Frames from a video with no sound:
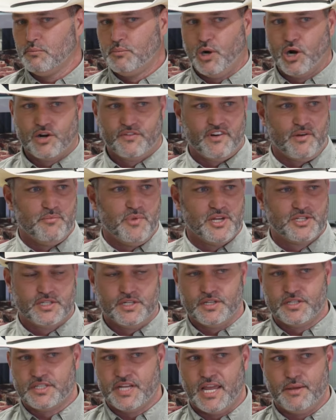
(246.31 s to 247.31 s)
Part of our
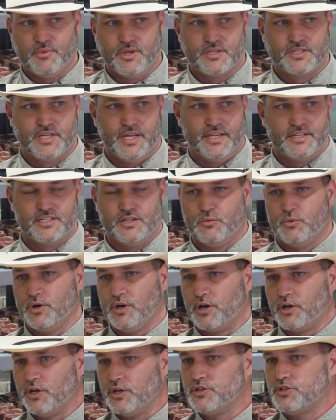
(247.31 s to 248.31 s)
mission statement says that
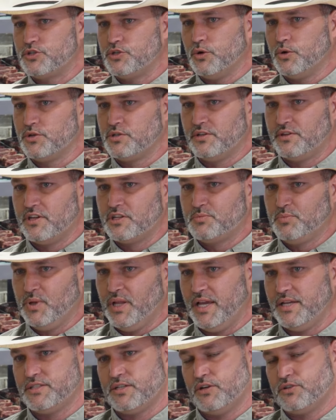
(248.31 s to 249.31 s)
we're good stewards of this
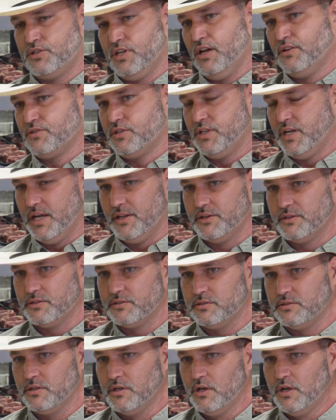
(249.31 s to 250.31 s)
place, ourselves and others.
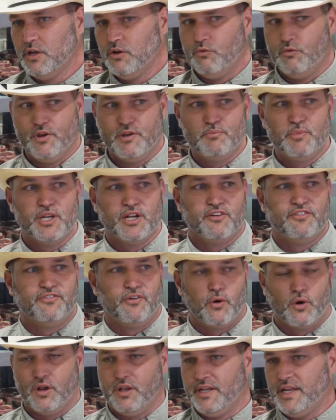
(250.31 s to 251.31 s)
We've been
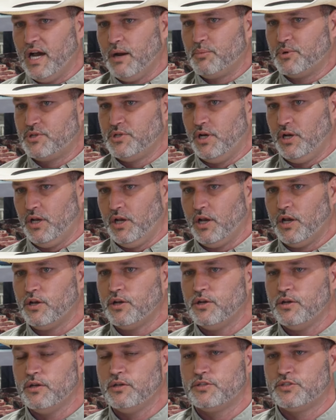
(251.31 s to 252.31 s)
afforded the opportunity
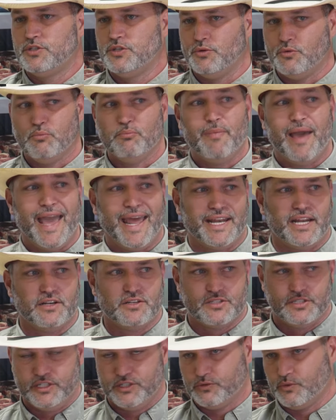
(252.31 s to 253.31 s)
to
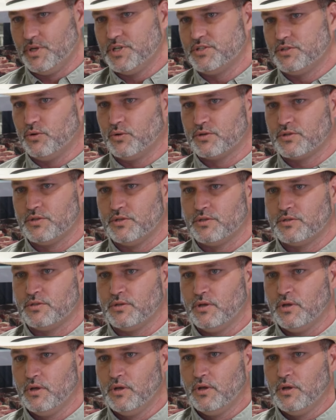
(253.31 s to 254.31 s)
manage these resources,
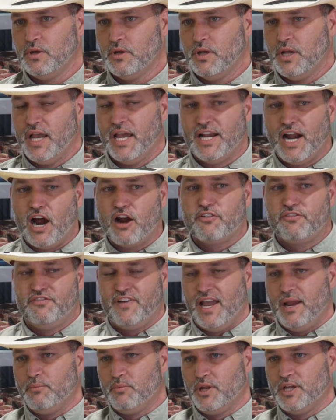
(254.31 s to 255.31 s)
and our
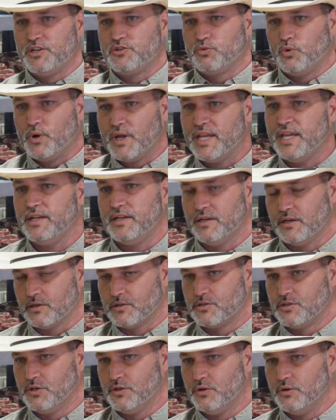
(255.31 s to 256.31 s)
families will eat here
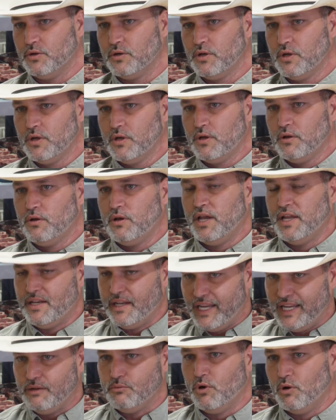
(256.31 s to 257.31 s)
too
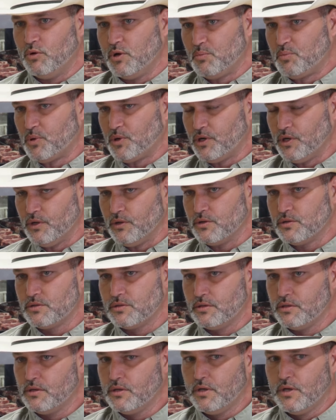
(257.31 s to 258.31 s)
and eat what we produce.